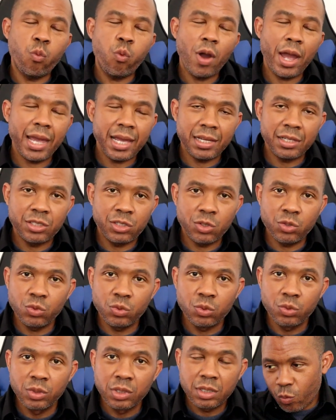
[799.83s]
way
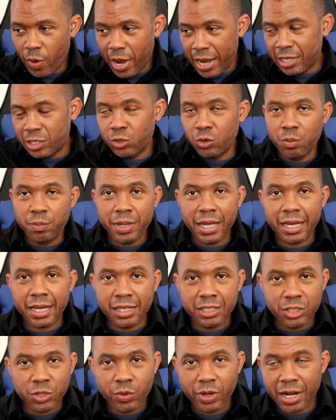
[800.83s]
too, way too big
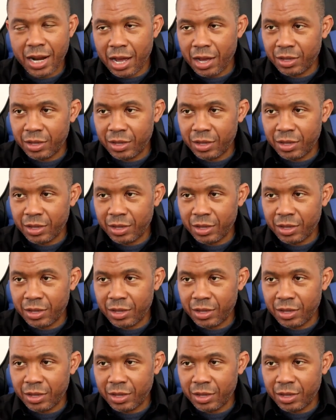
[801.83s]
into it.